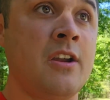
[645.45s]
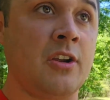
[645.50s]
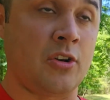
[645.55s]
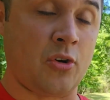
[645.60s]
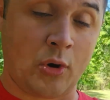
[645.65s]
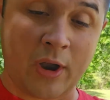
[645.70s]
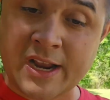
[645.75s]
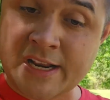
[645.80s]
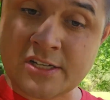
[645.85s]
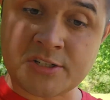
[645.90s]

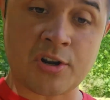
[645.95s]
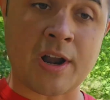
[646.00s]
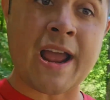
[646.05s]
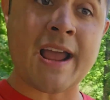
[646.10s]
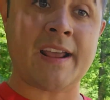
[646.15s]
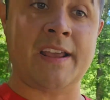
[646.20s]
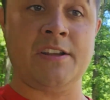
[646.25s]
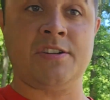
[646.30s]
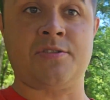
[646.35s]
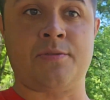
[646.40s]
great
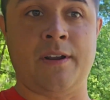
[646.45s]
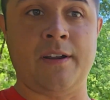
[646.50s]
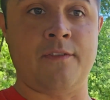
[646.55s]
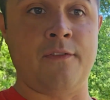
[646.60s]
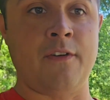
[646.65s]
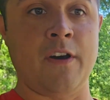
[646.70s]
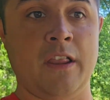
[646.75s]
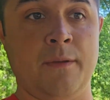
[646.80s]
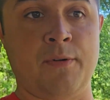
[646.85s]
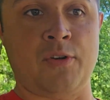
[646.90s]
track history of
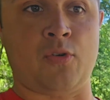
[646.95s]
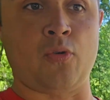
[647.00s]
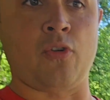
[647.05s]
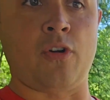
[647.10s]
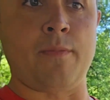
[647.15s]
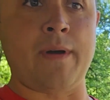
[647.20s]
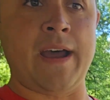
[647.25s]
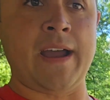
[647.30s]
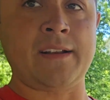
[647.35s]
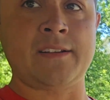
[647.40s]
developing
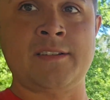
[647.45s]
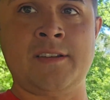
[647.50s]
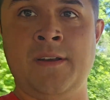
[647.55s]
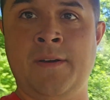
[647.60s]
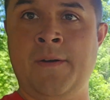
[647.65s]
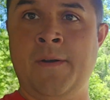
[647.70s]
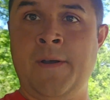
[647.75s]
quarterbacks.